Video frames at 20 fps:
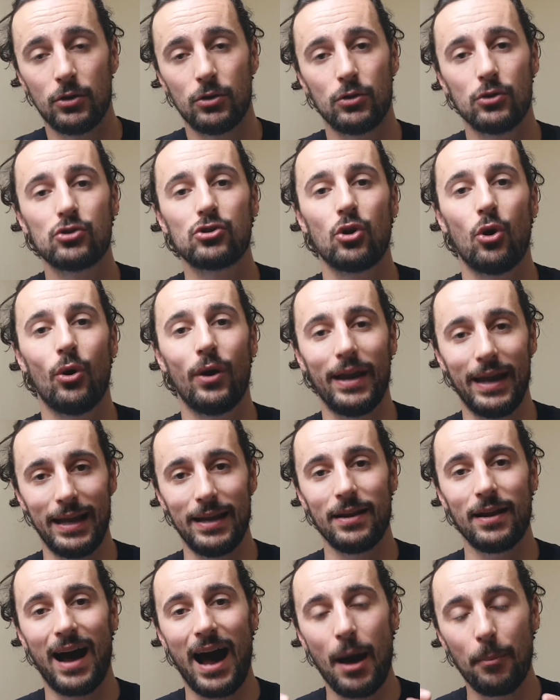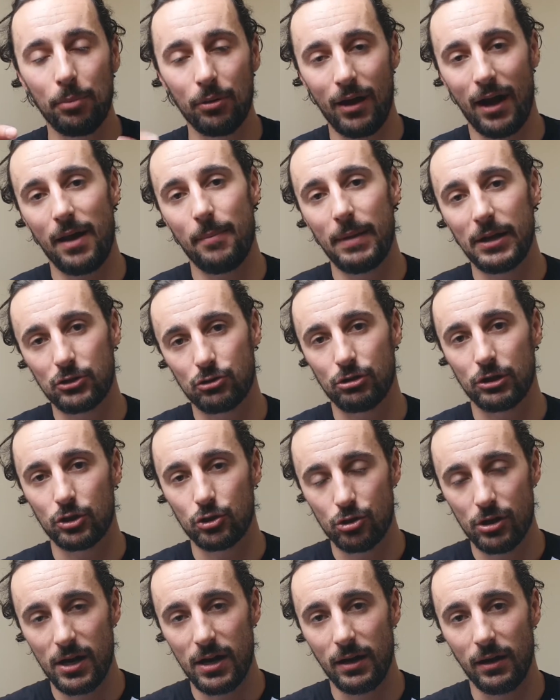So in our plyometric
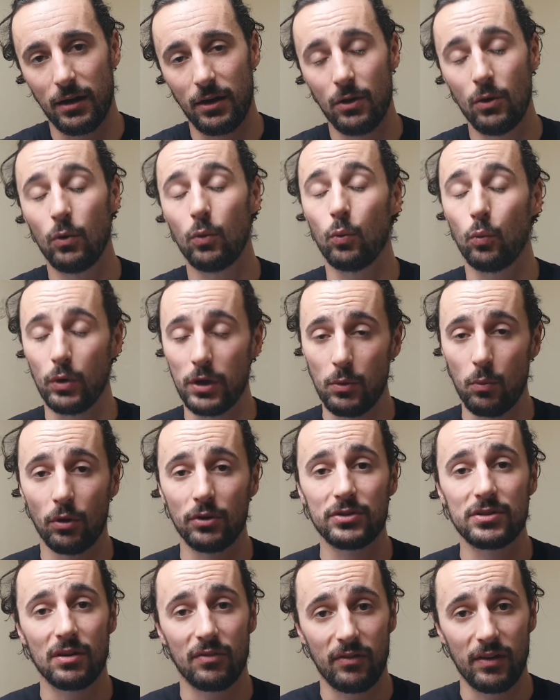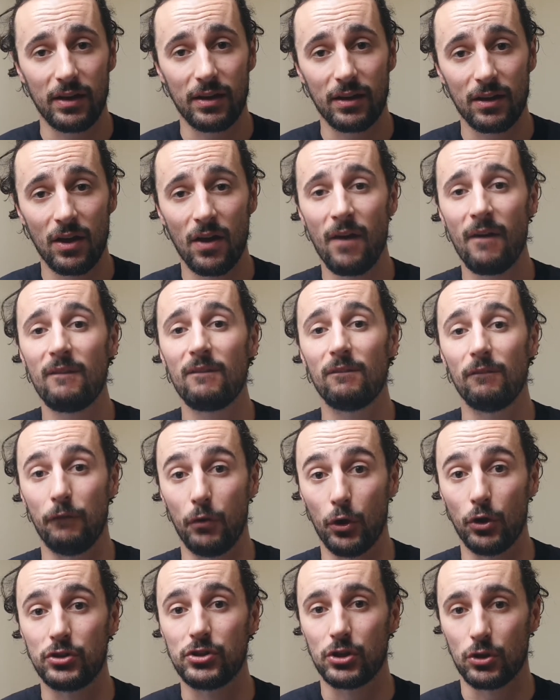training, we want to think
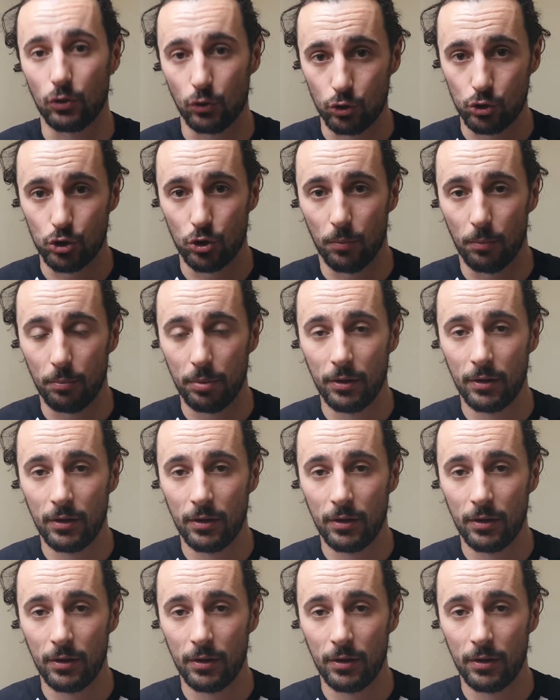vertical jump.